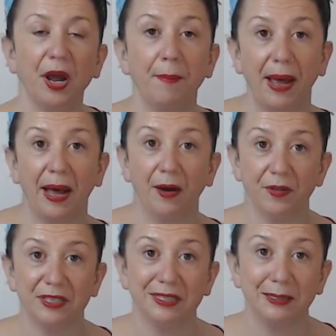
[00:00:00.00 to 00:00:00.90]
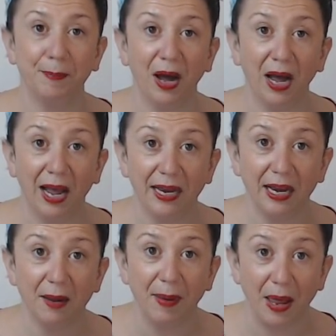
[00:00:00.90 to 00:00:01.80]
about the spine
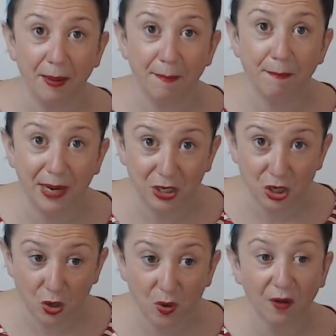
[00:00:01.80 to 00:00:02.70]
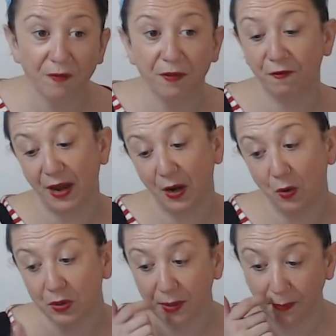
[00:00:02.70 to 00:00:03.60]
in about the middle of the fat
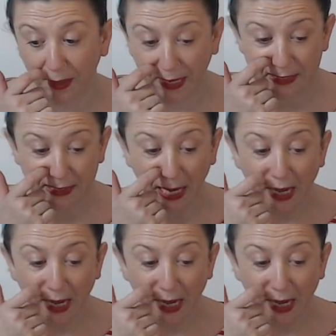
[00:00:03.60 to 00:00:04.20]
quarter piece